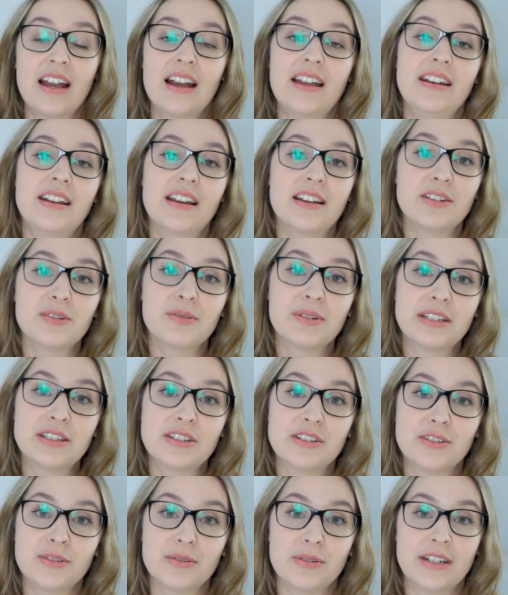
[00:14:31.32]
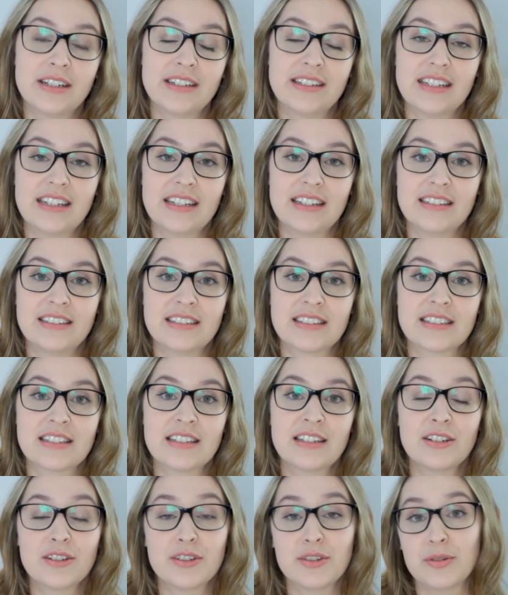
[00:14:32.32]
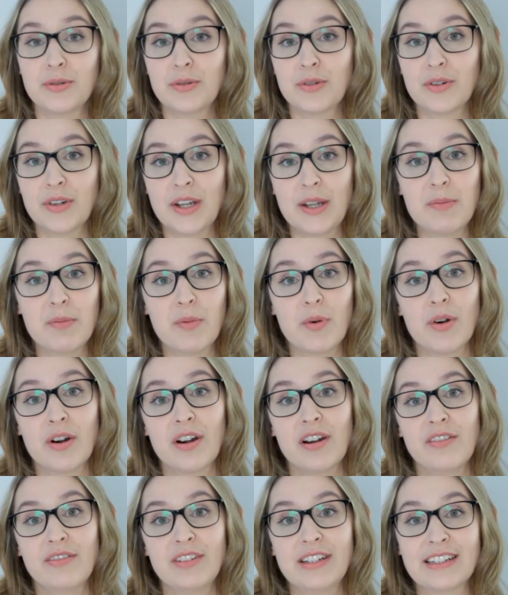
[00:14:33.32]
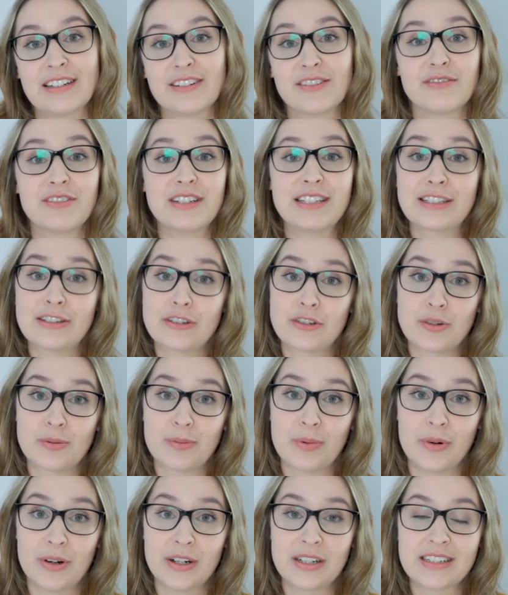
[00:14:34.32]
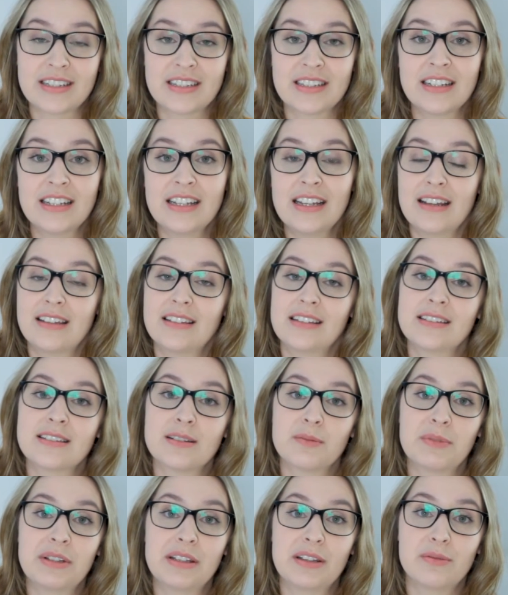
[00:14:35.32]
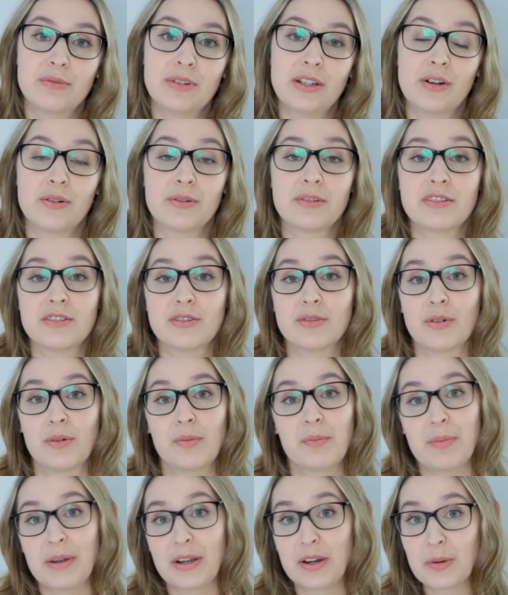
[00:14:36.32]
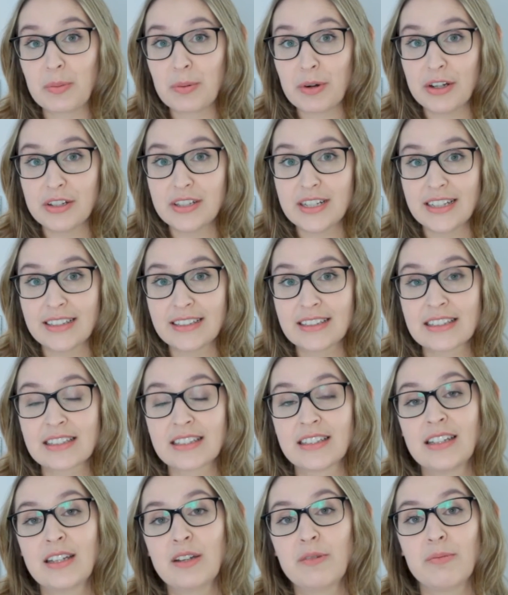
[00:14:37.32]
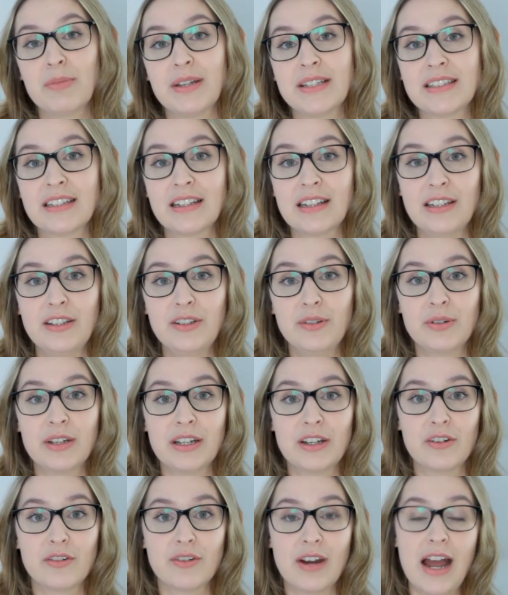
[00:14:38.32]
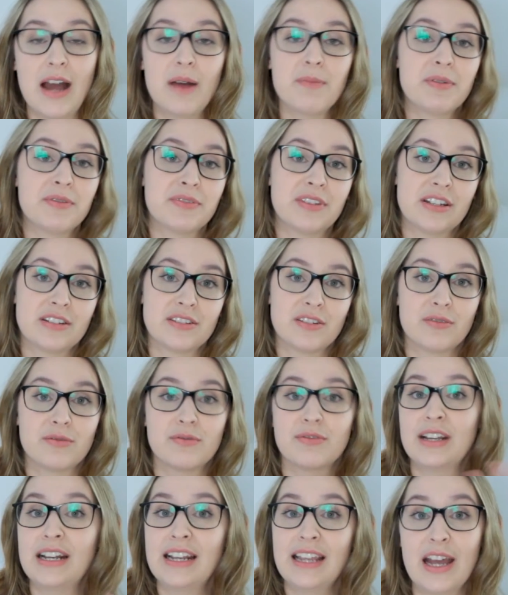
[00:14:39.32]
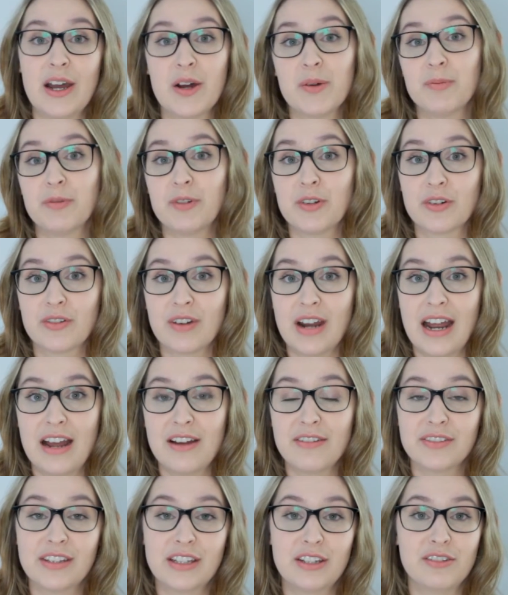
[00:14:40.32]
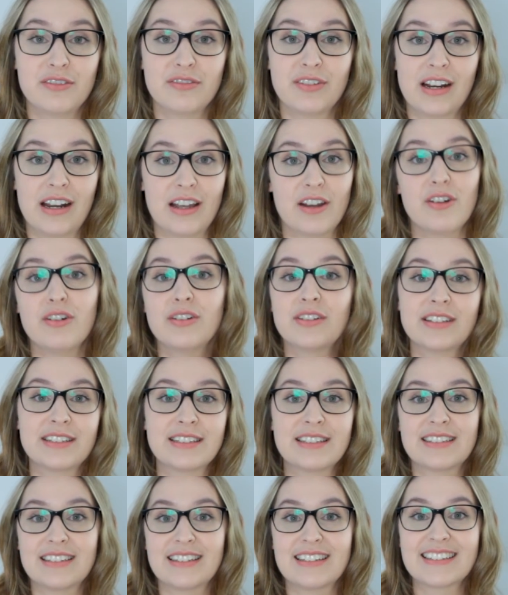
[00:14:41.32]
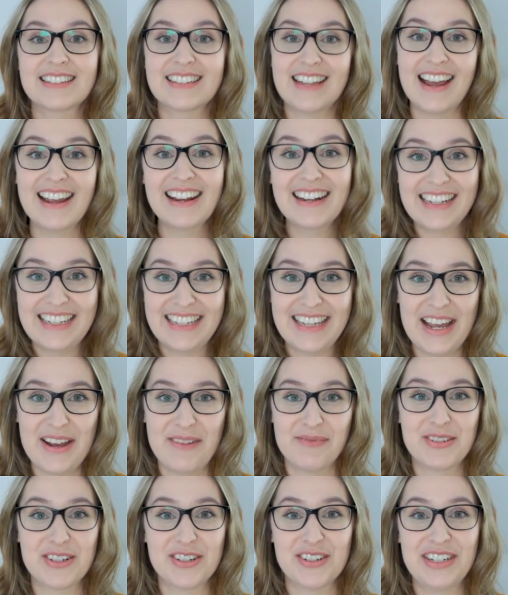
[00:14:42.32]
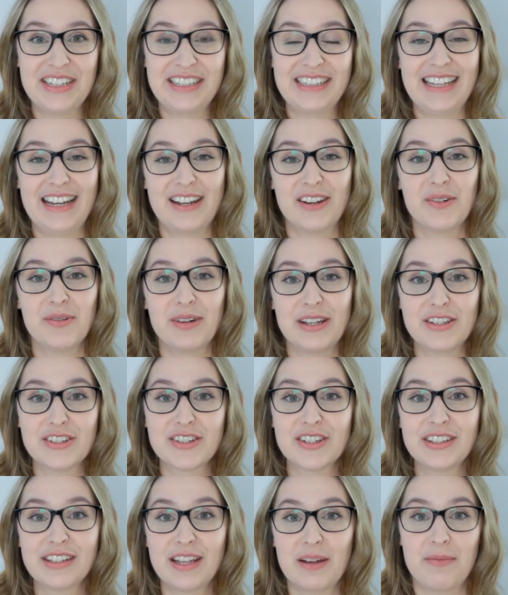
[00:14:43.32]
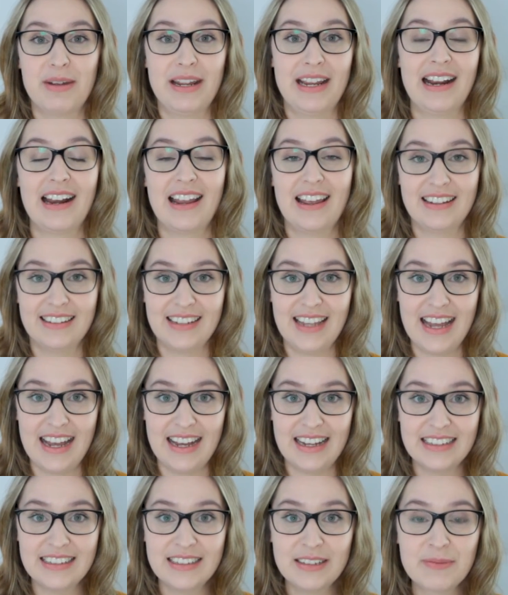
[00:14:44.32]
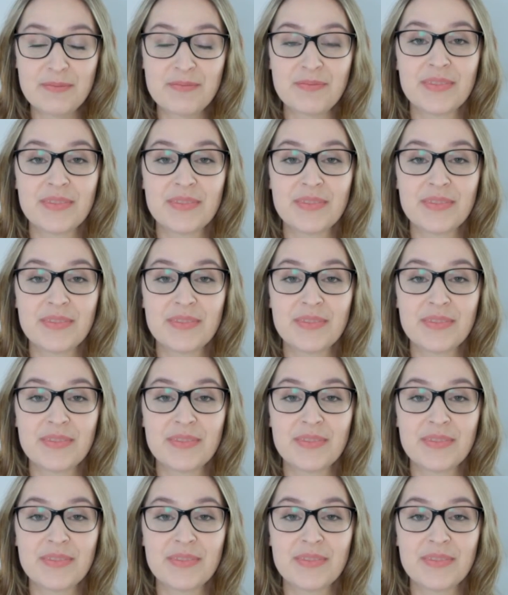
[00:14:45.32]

Another way to do it is to create more of a little research report. And that's something that we always do on bigger projects. Basically, you can grab if there's a really helpful graph that you feel like, oh, this is exactly capturing that question that my client had